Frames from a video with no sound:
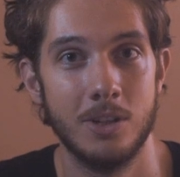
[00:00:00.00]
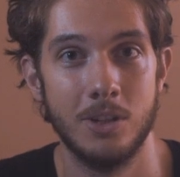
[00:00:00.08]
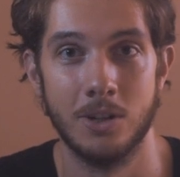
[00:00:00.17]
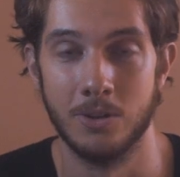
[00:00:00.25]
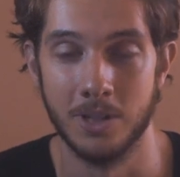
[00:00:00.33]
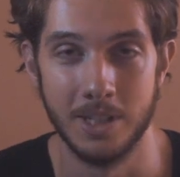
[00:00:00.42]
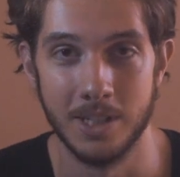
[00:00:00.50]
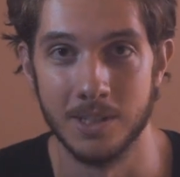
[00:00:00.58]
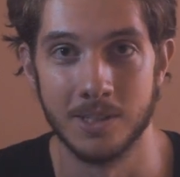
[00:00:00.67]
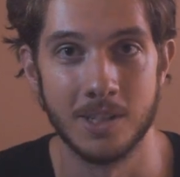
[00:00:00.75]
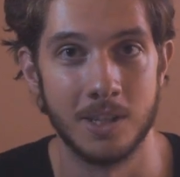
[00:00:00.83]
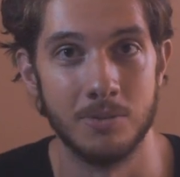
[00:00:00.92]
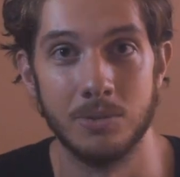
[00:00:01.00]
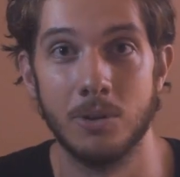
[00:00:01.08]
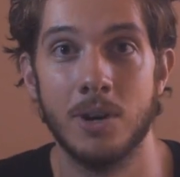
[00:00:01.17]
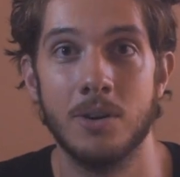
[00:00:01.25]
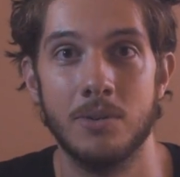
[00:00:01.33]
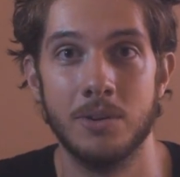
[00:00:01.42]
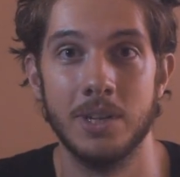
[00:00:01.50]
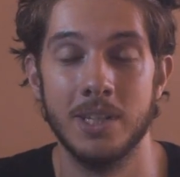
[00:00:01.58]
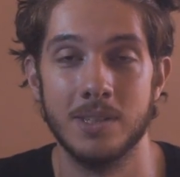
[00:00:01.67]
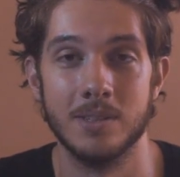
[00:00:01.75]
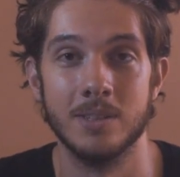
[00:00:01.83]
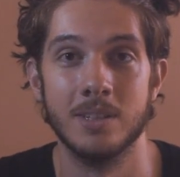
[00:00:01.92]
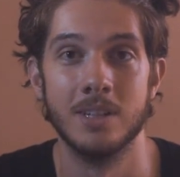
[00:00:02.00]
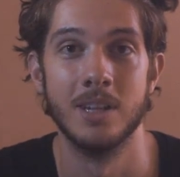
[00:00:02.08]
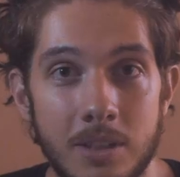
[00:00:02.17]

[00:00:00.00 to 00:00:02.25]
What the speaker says: ideas kind of flow out very easily.